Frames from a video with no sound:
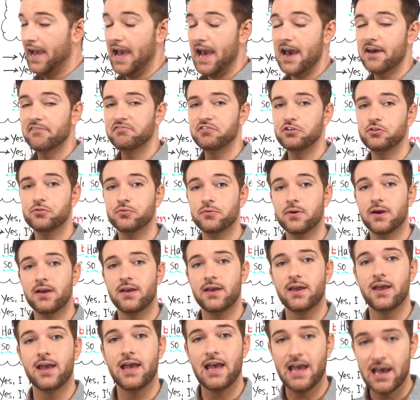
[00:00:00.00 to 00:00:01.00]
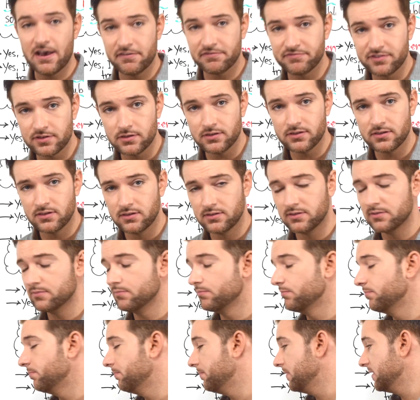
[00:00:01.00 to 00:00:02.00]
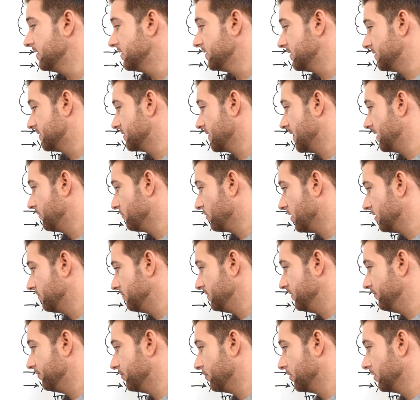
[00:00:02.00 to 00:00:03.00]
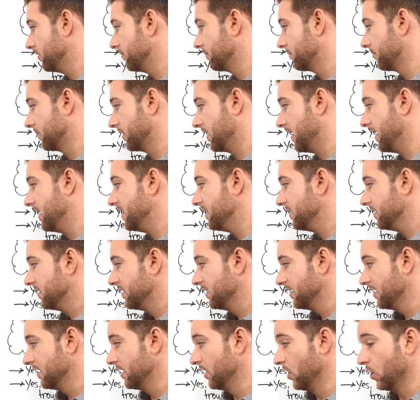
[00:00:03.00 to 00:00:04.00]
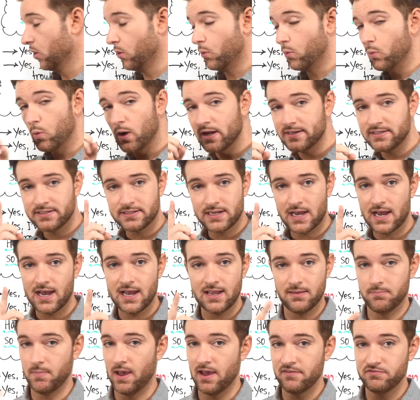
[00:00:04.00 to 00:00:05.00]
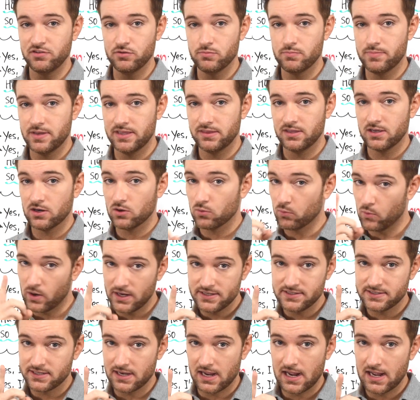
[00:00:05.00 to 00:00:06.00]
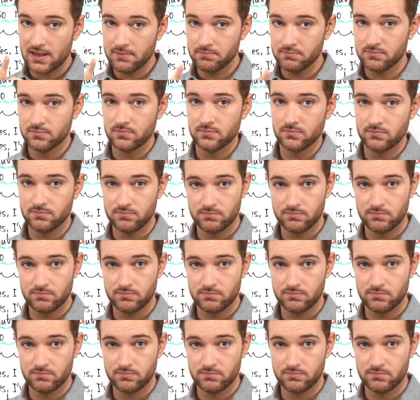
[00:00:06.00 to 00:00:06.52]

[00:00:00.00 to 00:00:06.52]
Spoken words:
have you ever been to Taiwan before? Okay, one time. Have you been there one time?